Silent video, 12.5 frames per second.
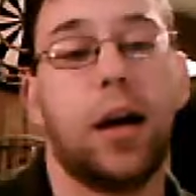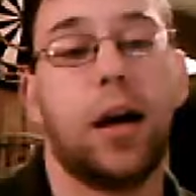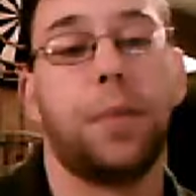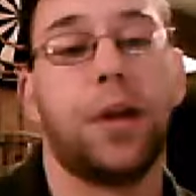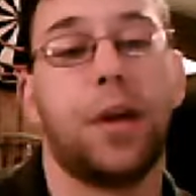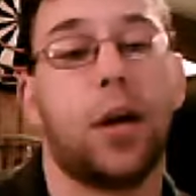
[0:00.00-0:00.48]

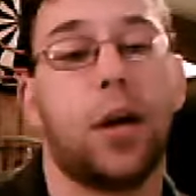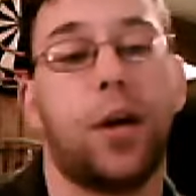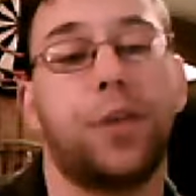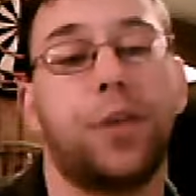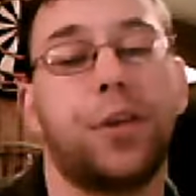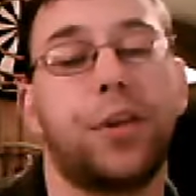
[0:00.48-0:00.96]
there are
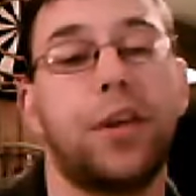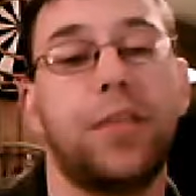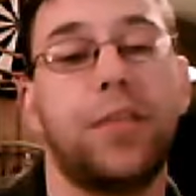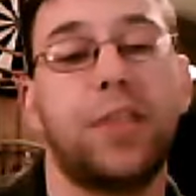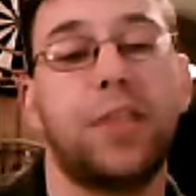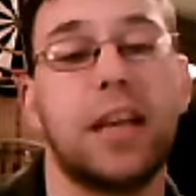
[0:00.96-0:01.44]
alternative
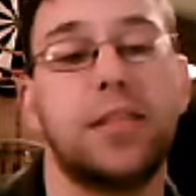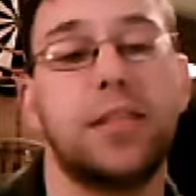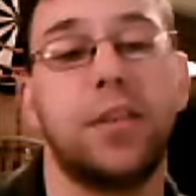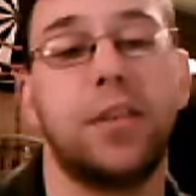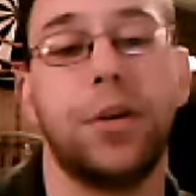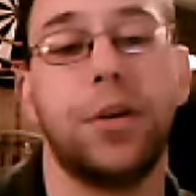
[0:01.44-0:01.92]
sites to
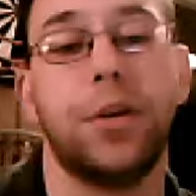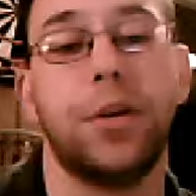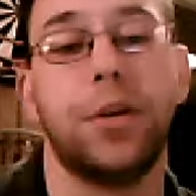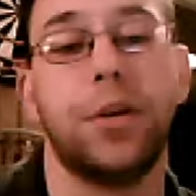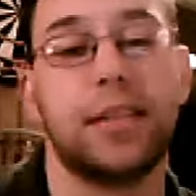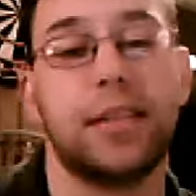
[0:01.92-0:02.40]
do it,
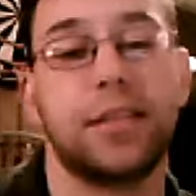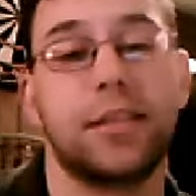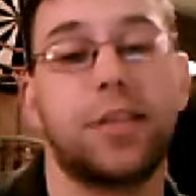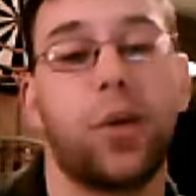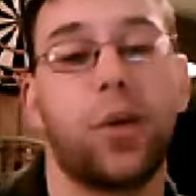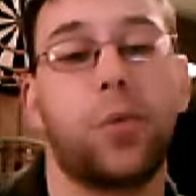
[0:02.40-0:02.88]
and that's the
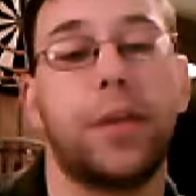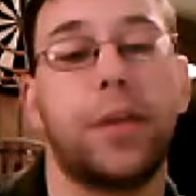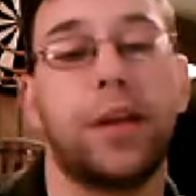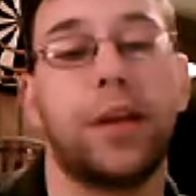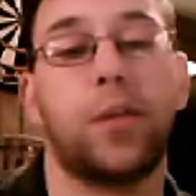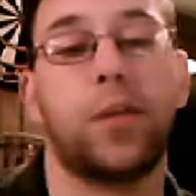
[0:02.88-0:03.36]
toe, the
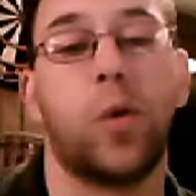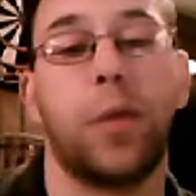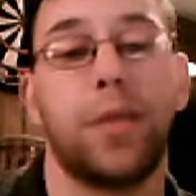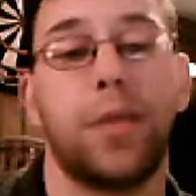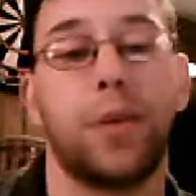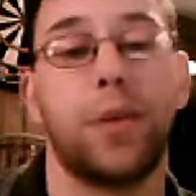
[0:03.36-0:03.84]
earlobe,
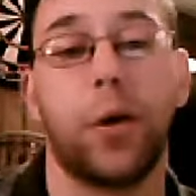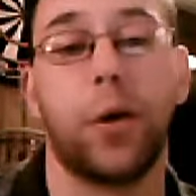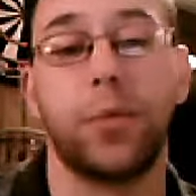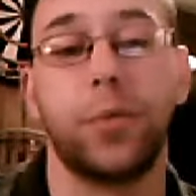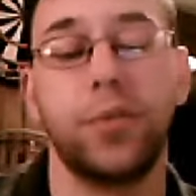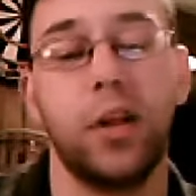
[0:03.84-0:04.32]
and the
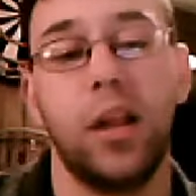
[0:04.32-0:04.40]
nose.